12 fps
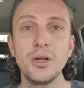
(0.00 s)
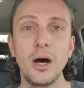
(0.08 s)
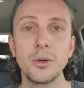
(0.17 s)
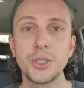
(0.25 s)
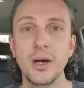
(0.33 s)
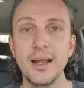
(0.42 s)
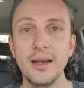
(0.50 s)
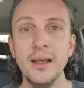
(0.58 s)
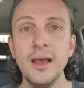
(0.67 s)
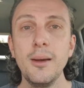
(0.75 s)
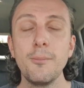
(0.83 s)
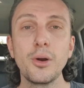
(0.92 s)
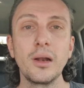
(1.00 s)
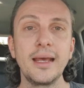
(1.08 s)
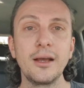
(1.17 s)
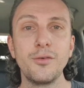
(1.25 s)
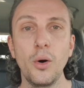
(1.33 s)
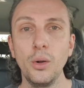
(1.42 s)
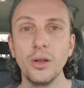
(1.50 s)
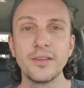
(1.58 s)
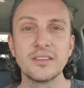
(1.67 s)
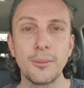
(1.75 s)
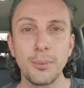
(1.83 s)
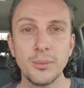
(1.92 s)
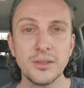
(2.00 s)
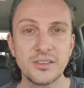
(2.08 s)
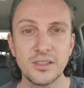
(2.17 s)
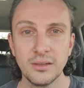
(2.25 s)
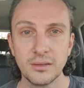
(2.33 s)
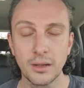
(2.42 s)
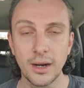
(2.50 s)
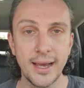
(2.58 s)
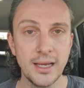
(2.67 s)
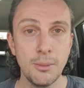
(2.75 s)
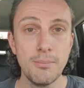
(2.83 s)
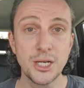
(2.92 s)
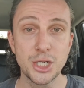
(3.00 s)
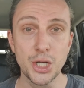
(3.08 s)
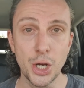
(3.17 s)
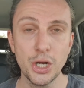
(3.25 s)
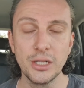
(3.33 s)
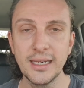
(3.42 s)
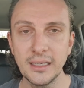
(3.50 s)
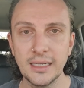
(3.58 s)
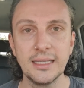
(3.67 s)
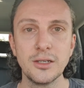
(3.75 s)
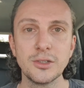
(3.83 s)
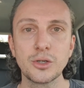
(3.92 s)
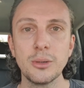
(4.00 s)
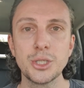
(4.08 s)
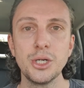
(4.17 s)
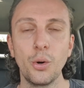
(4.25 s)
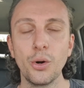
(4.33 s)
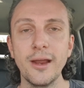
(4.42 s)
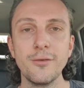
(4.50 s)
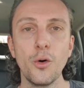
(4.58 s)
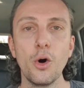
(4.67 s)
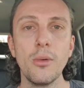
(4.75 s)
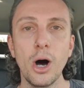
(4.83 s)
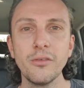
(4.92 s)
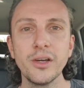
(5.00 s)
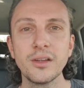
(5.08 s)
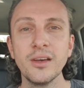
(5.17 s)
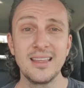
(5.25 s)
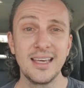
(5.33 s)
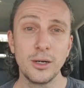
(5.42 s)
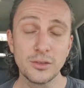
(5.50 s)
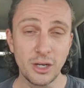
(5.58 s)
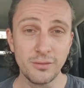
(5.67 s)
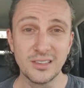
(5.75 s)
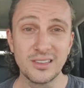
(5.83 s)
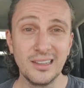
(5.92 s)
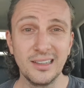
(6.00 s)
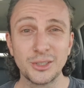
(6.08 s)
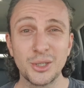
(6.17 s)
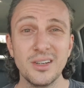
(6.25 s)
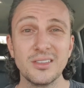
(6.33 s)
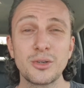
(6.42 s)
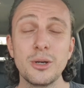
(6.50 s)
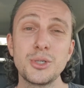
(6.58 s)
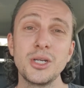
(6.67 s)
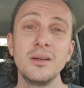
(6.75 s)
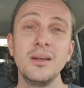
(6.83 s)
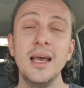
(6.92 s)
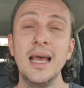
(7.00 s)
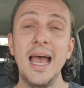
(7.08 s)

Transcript: I'll try and put a link for all of the supplements that I mentioned earlier in the description, or a form of it. Anything else, obviously links are in the description.